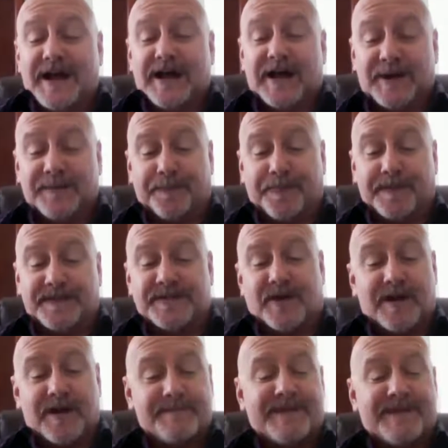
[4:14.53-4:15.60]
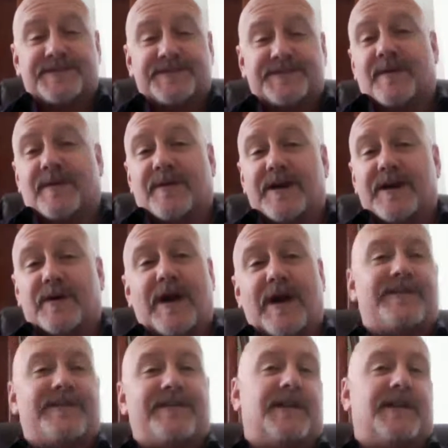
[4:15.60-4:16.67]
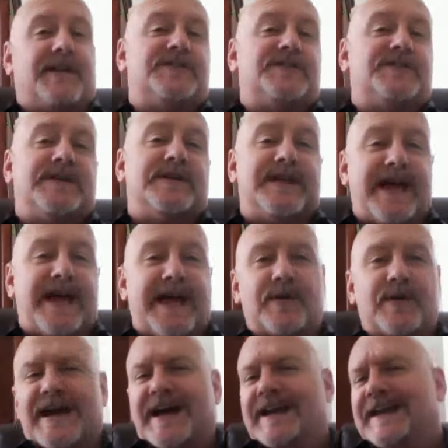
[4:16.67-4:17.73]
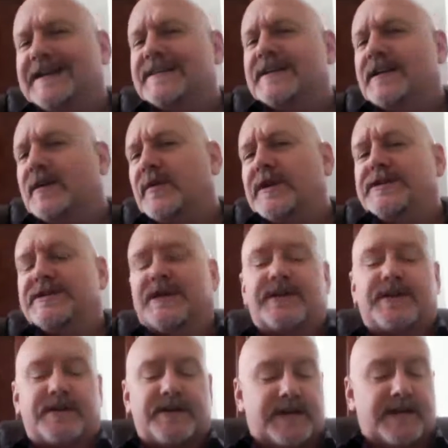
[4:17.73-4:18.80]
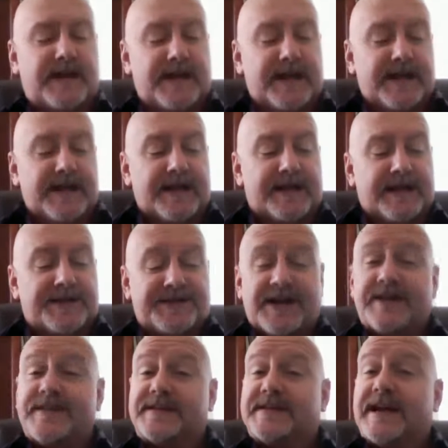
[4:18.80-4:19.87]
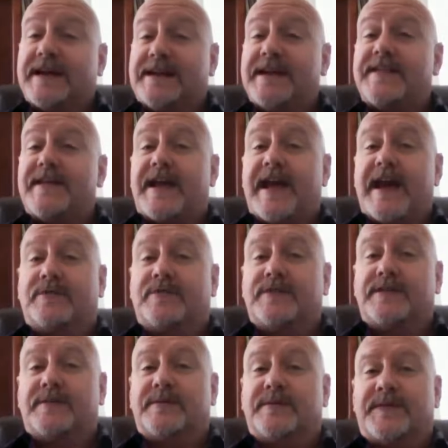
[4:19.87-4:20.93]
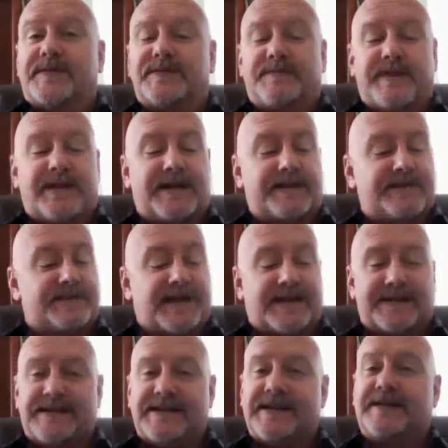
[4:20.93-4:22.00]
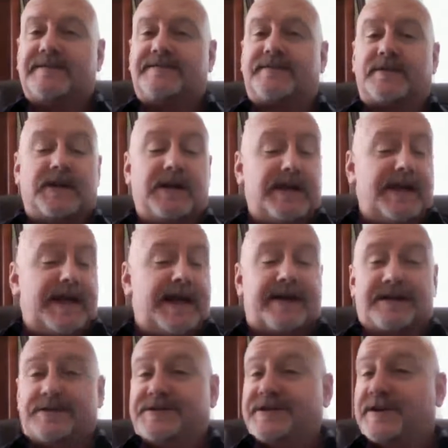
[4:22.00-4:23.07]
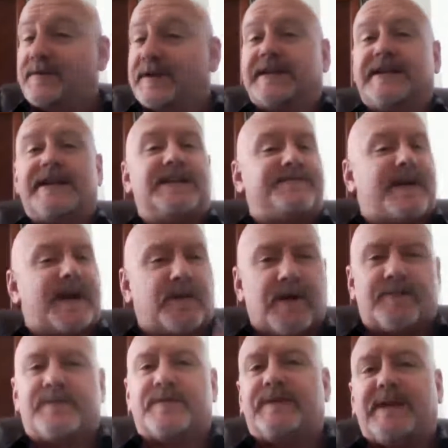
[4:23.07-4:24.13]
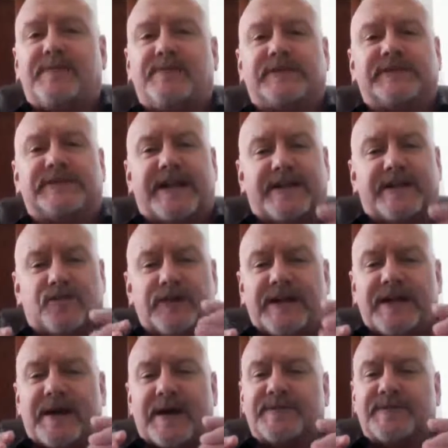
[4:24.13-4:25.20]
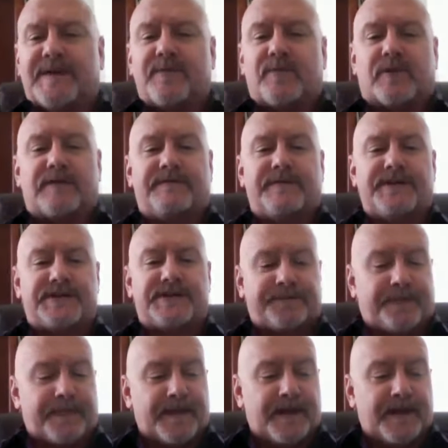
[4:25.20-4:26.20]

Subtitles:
So I met this drummer, and we're having lunch one day, and we're kind of getting to know each other, and I shared this idea that I had with him. I said, man, I got this idea for how to generate leads, follow up with people, and really help us be more efficient.